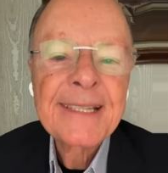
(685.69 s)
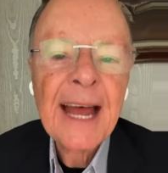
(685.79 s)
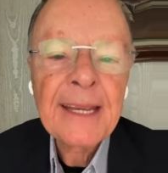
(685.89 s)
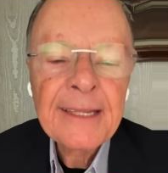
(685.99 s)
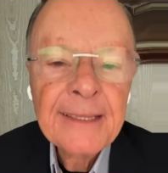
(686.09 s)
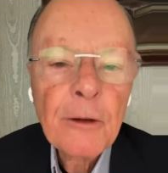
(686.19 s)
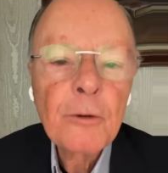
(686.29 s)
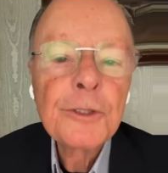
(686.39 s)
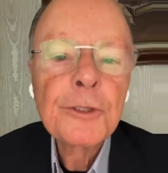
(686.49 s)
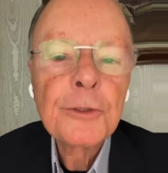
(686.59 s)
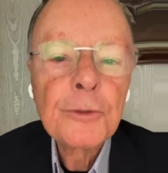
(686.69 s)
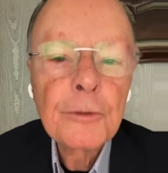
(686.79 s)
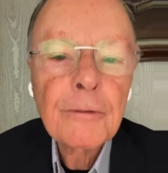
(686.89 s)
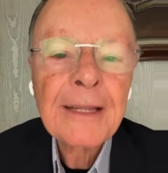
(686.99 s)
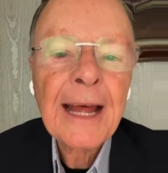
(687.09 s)
but they
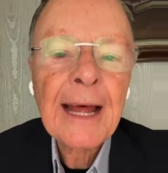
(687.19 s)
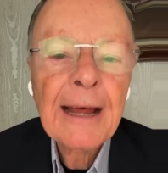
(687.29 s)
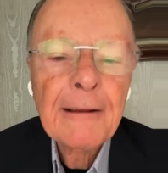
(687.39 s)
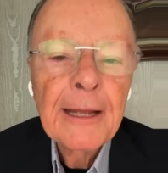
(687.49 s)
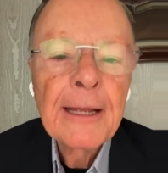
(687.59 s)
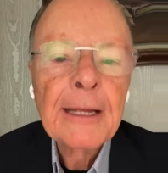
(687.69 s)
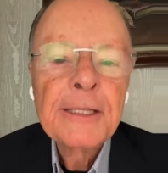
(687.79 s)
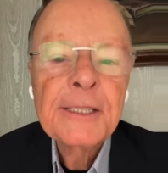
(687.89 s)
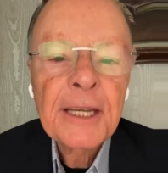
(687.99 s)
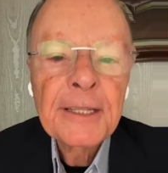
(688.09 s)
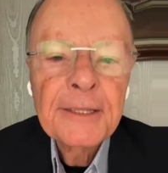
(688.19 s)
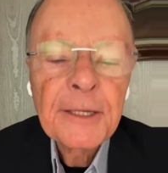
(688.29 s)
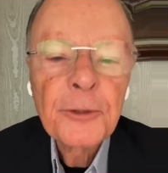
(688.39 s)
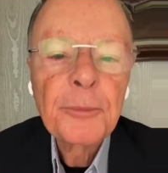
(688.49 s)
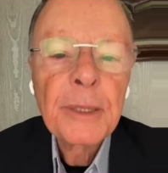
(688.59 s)
continue there
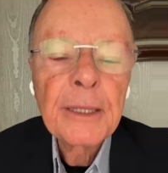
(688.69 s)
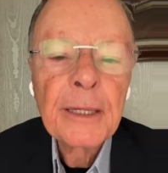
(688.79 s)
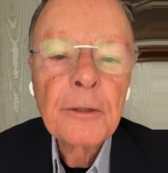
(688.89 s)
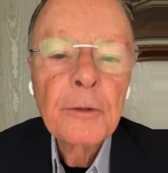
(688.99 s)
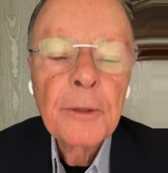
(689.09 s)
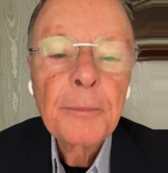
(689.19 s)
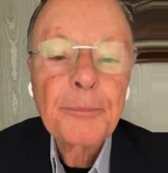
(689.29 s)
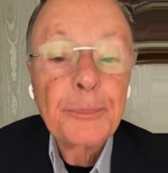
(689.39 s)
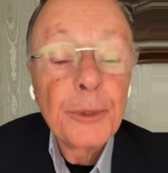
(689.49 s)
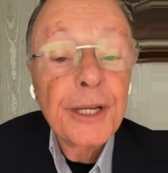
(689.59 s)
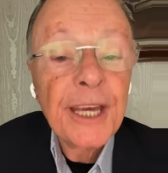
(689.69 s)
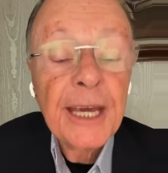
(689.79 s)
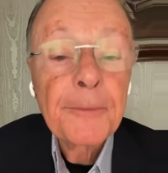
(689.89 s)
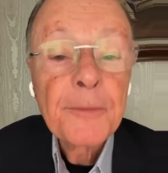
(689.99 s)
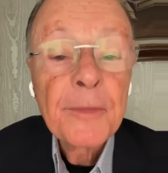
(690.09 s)
warming up the seat in the
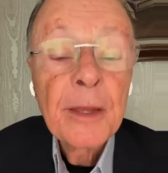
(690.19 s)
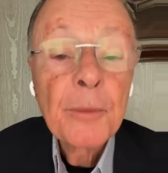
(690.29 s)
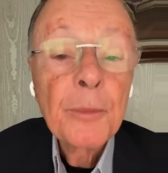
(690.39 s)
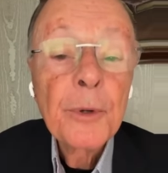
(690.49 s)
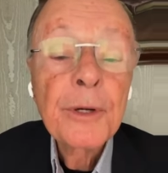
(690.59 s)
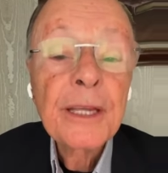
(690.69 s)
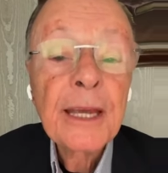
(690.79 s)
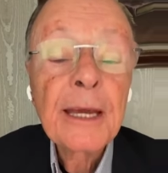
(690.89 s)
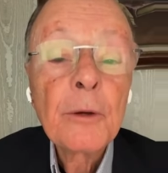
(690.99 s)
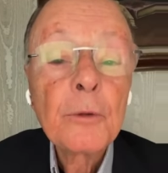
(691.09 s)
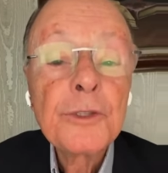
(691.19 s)
church. Why?